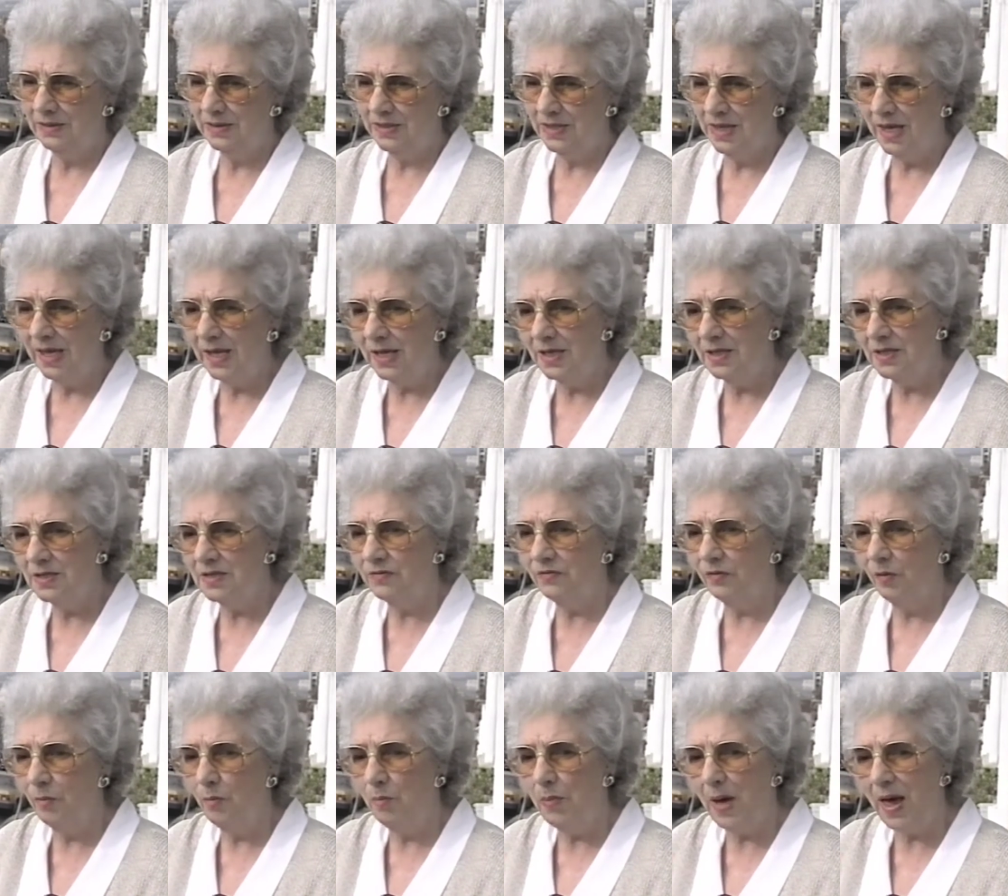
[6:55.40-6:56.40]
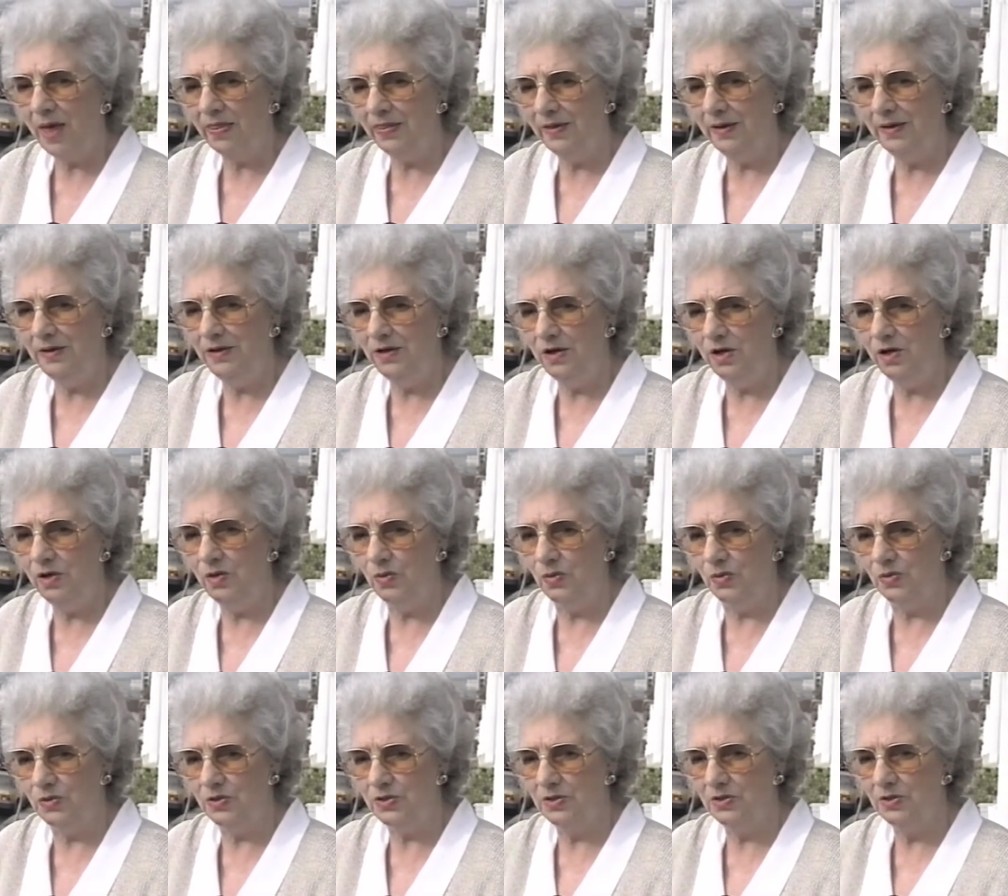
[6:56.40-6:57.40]
things from Pathé
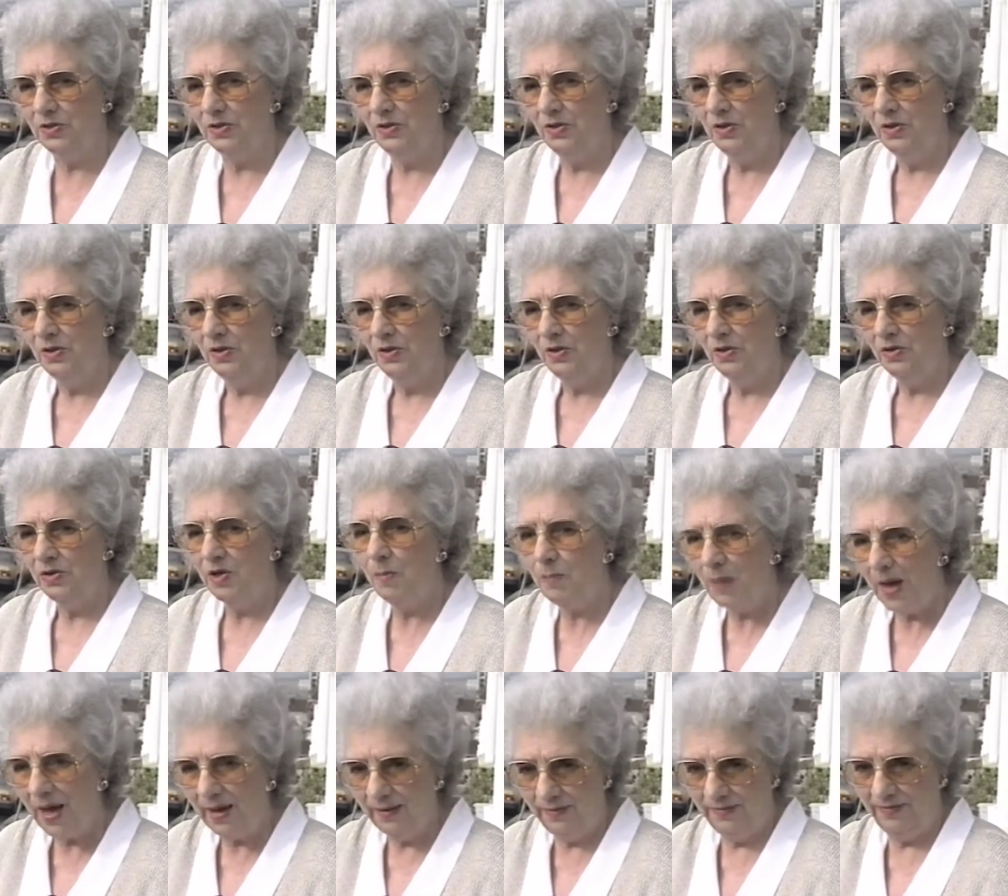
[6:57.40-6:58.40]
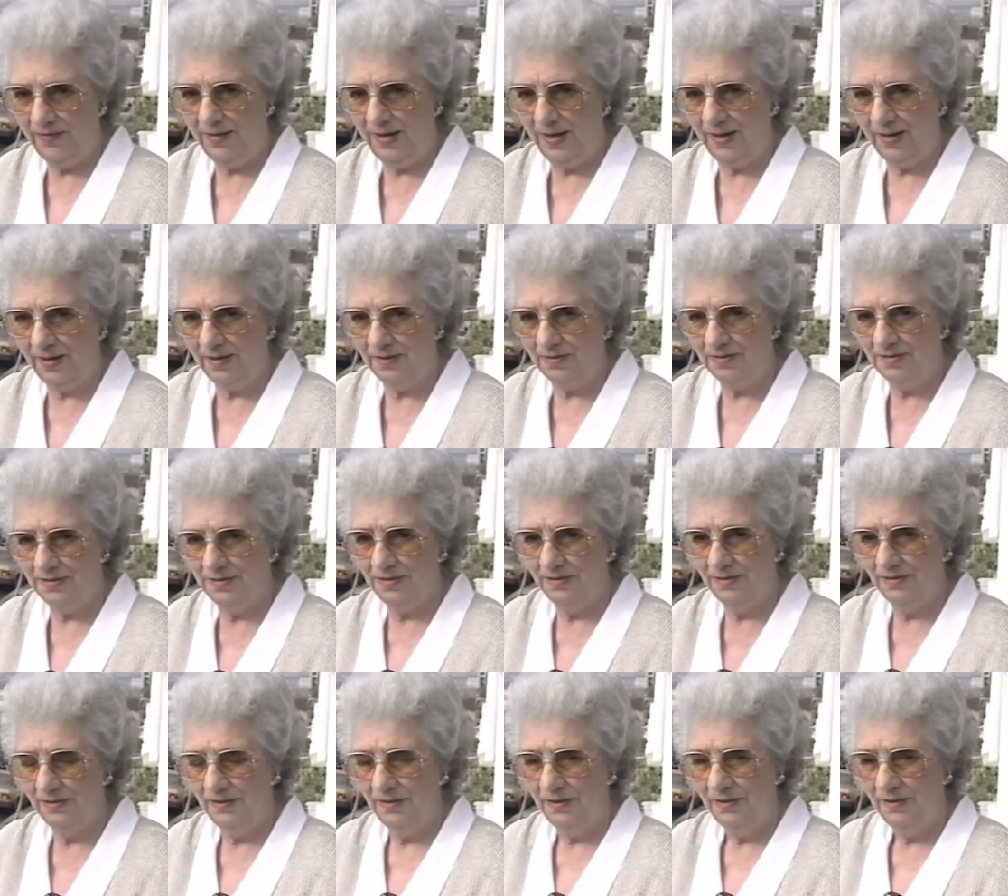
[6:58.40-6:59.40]
News, the bad things,
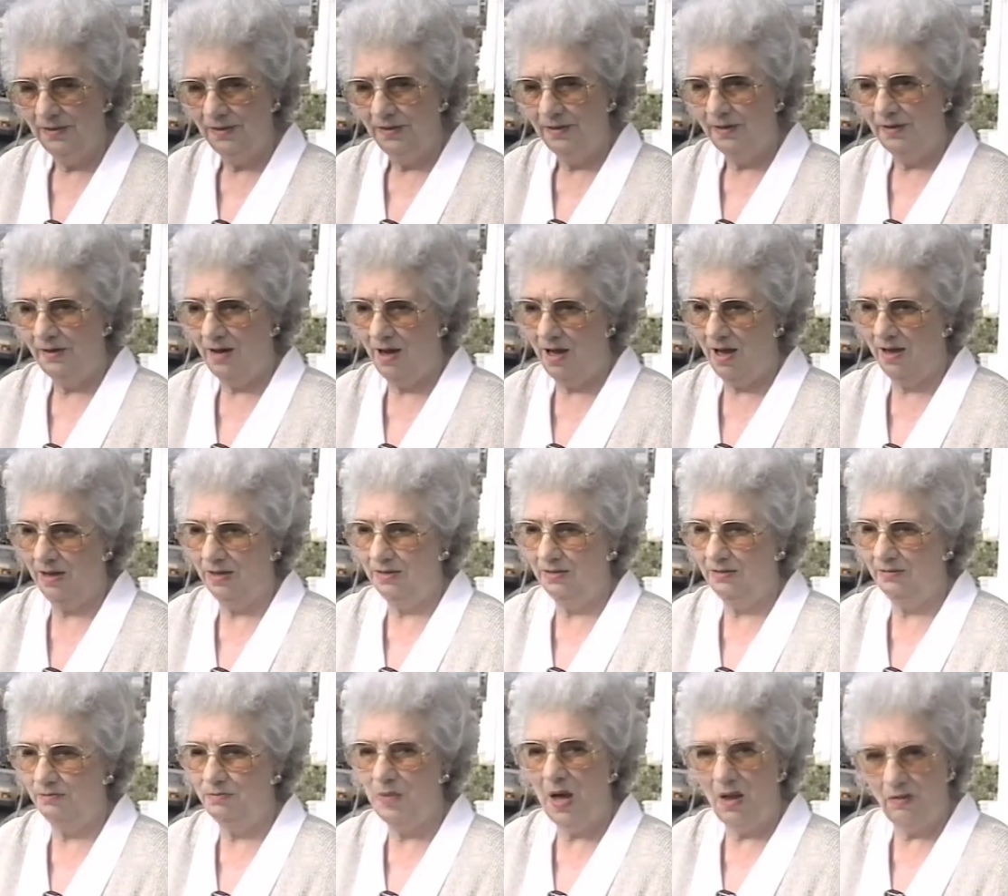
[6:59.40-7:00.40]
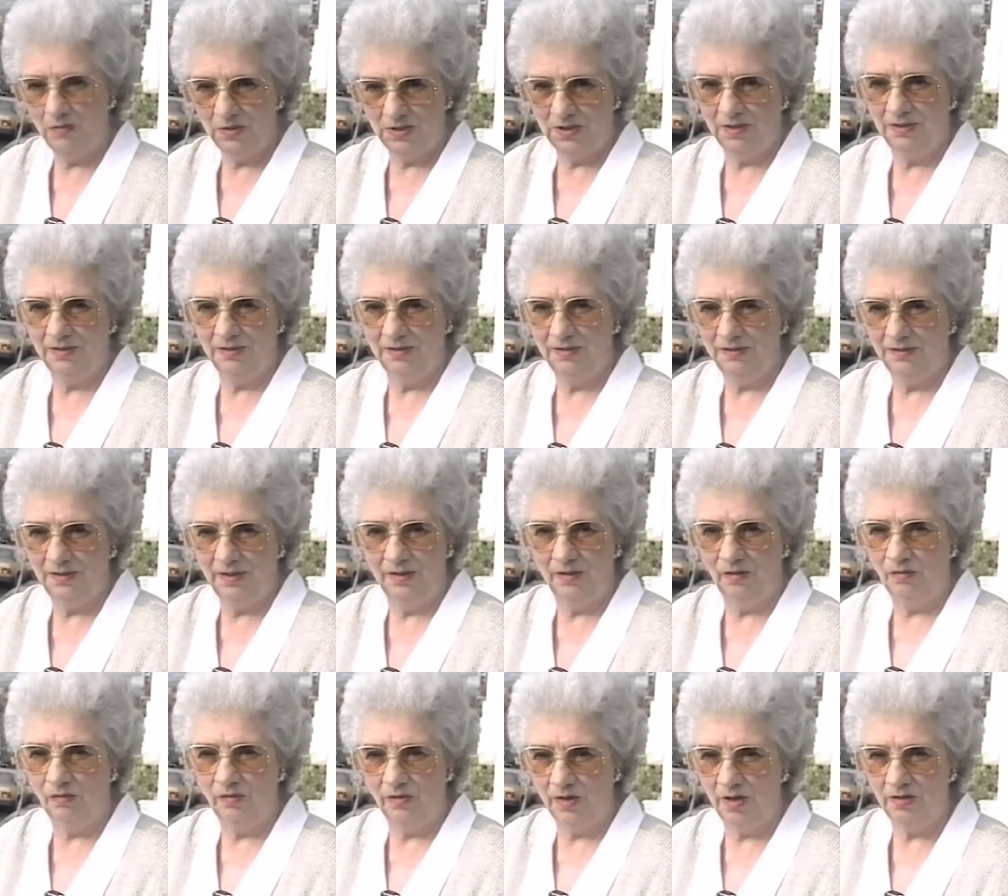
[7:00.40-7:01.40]
like Belsen and
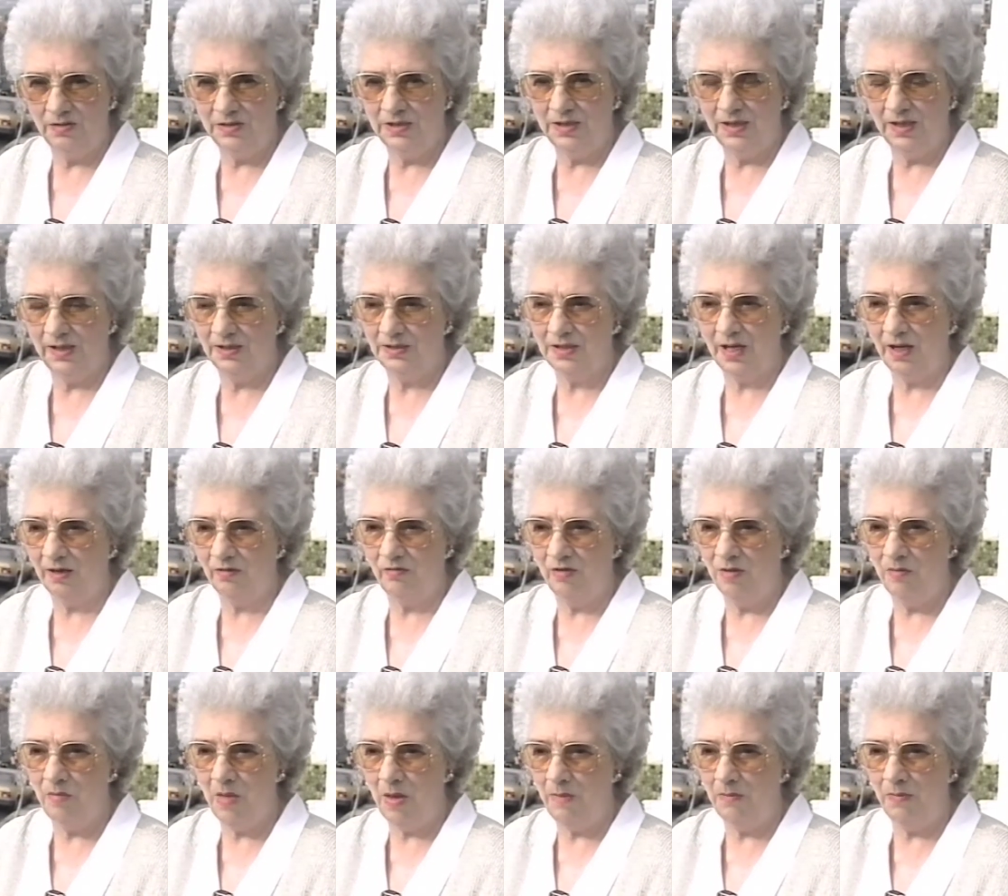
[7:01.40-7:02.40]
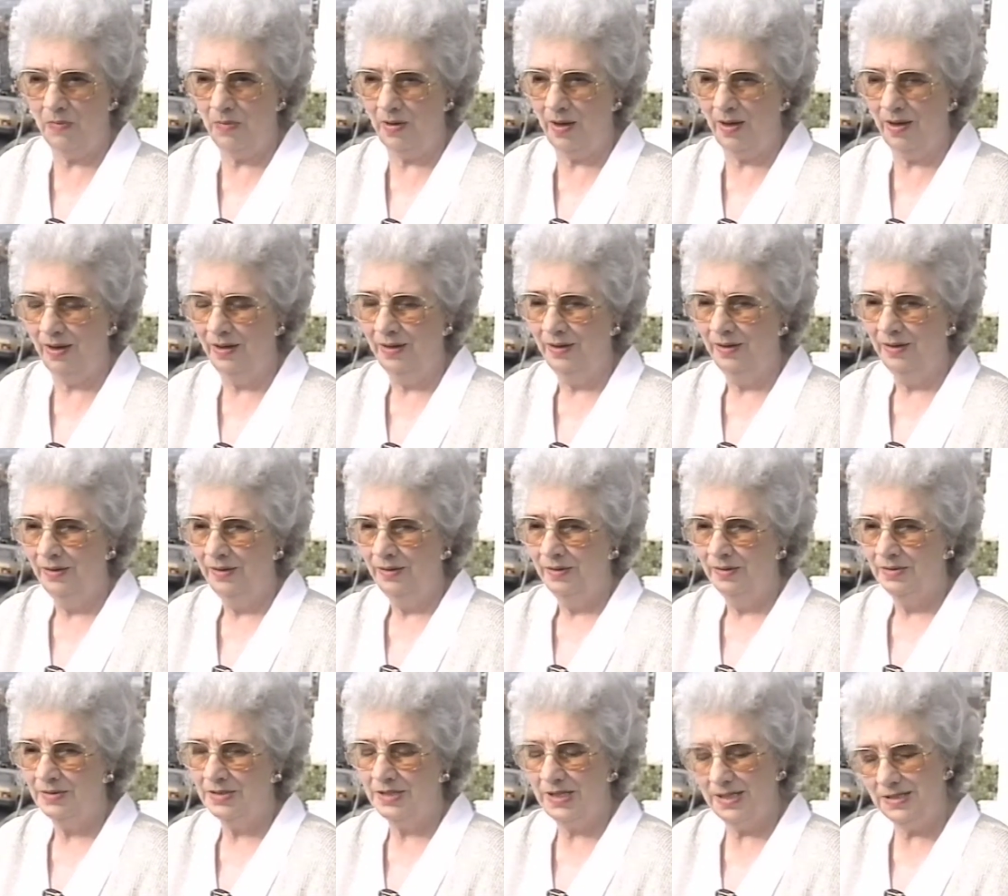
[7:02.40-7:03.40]
all those things. I can remember
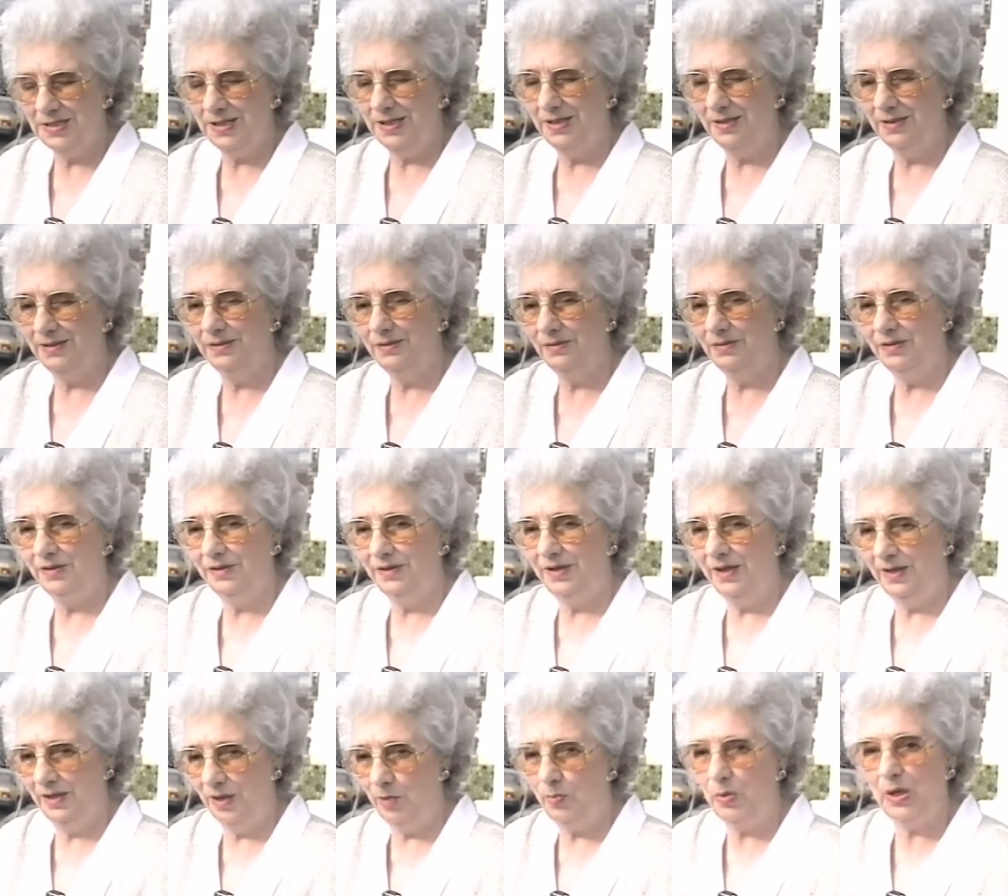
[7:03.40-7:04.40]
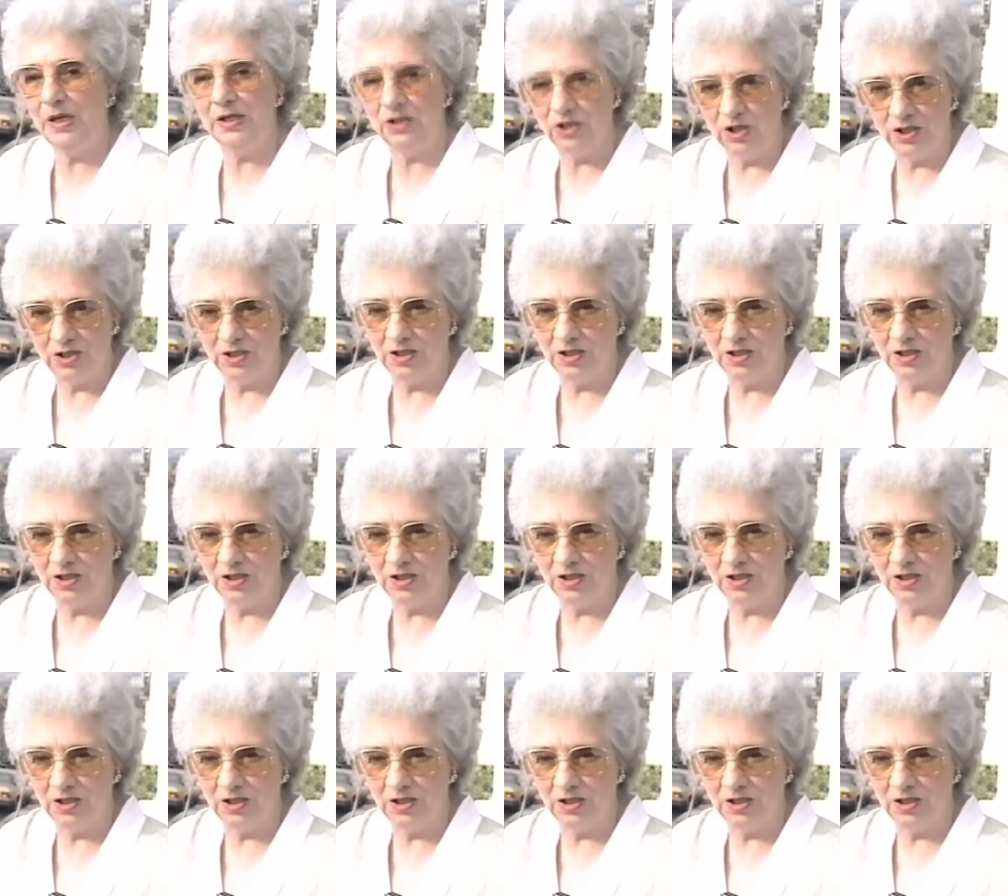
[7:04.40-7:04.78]
sitting in the pictures,